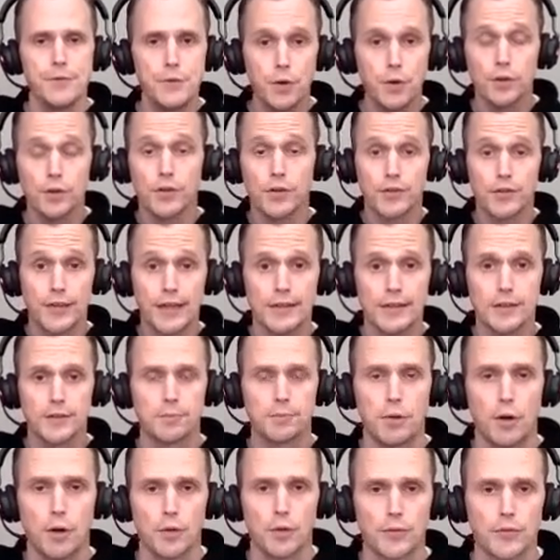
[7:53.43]
During the sales
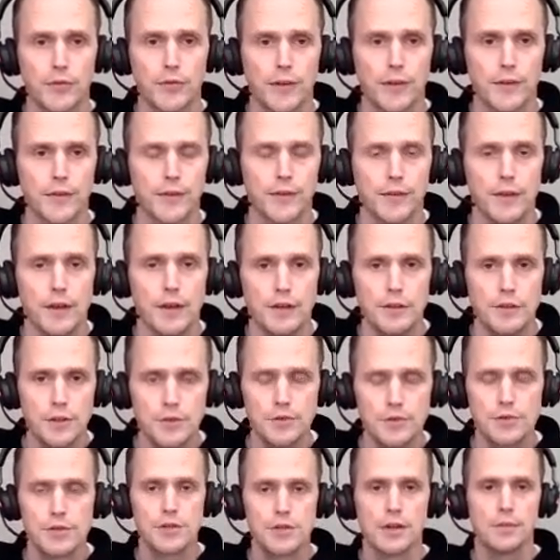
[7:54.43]
process,
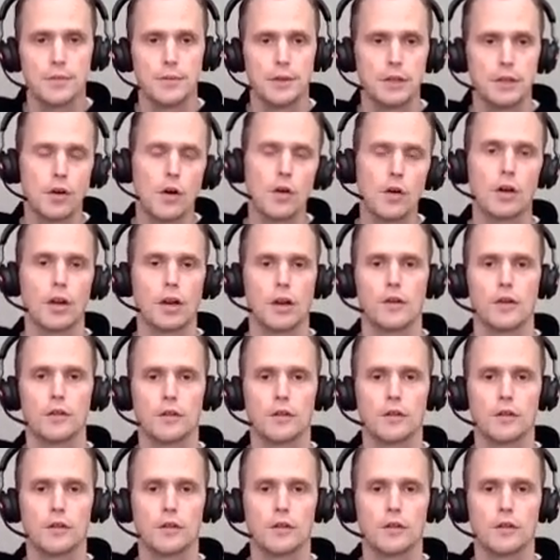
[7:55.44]
usually we talk a